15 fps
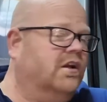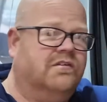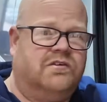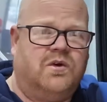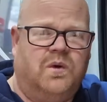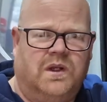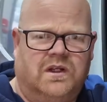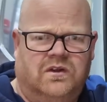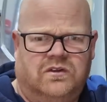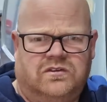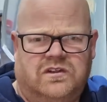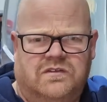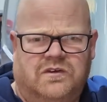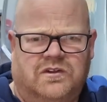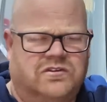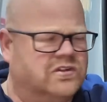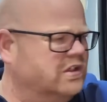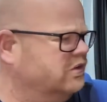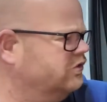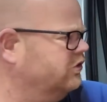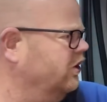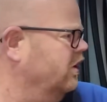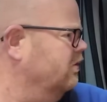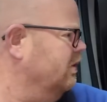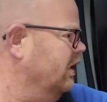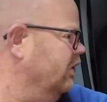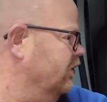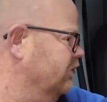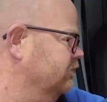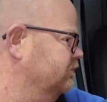to have a quick look, see if I can see the starter
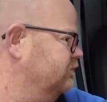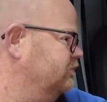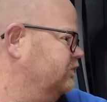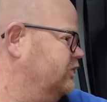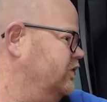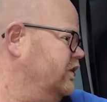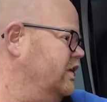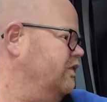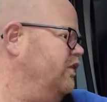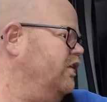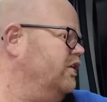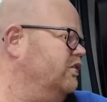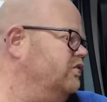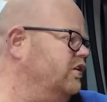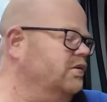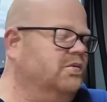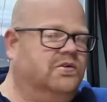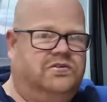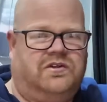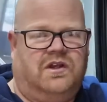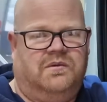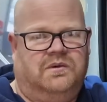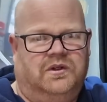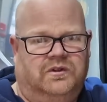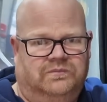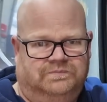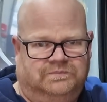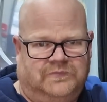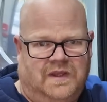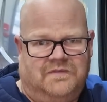motor. See if I can see what's going
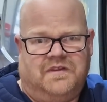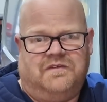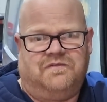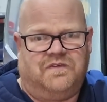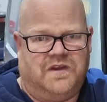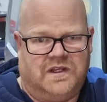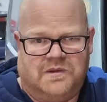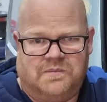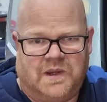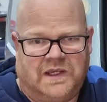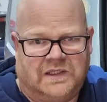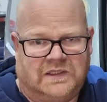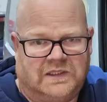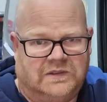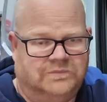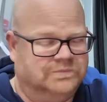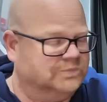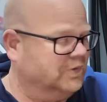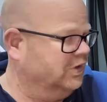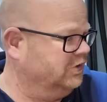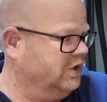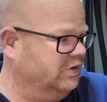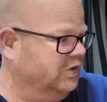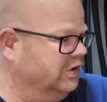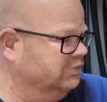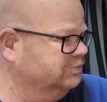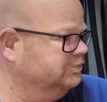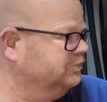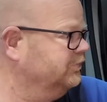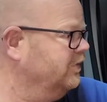on. Have they fitted it badly? I don't know.
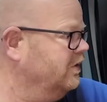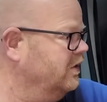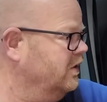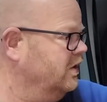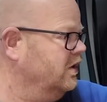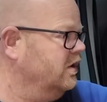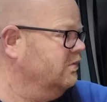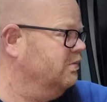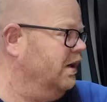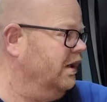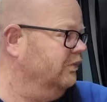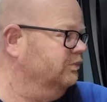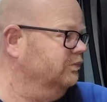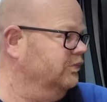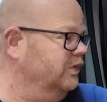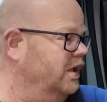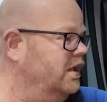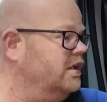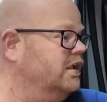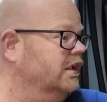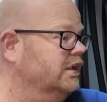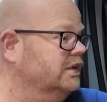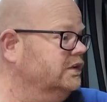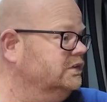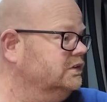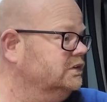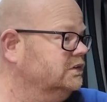But luckily,